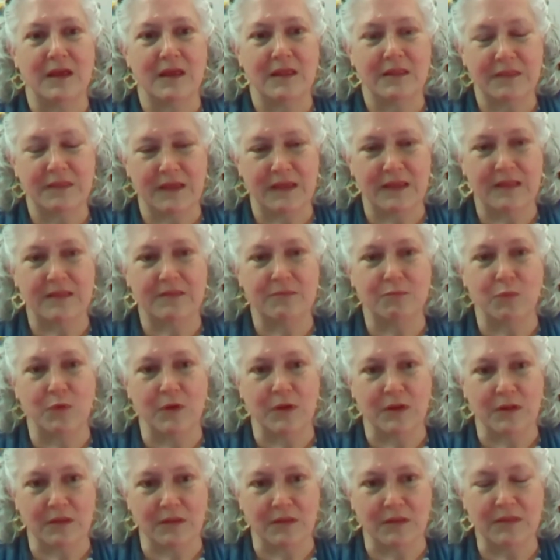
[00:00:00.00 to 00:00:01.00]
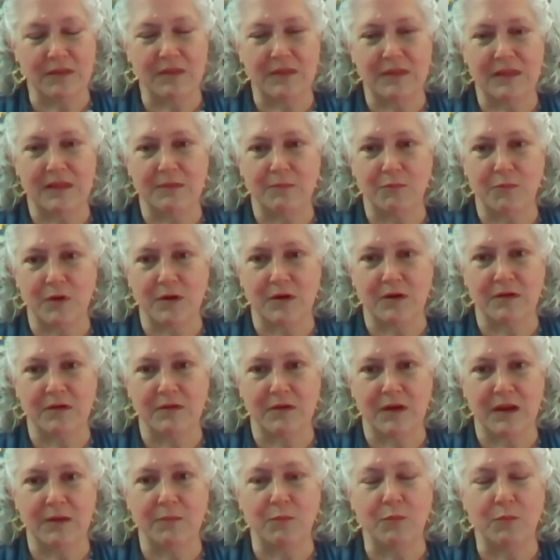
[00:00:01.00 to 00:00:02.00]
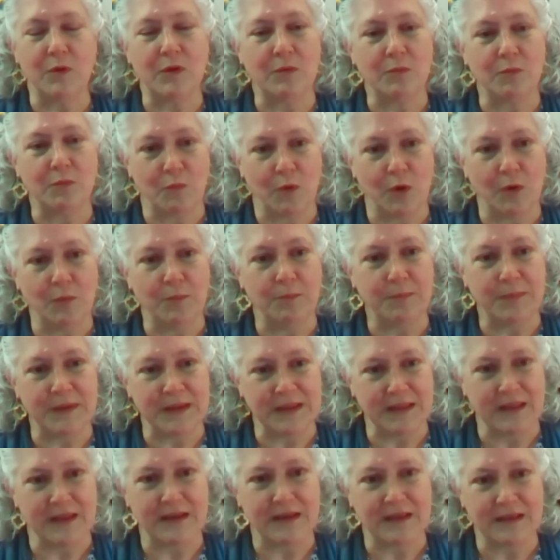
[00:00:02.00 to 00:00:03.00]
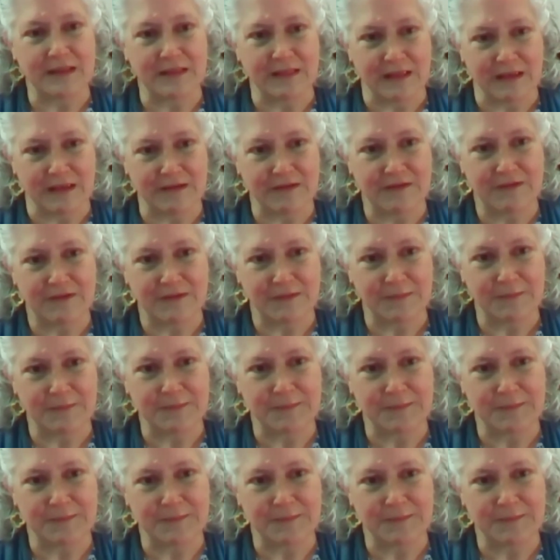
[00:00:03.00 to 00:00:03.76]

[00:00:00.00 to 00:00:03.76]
that where it won't be like this.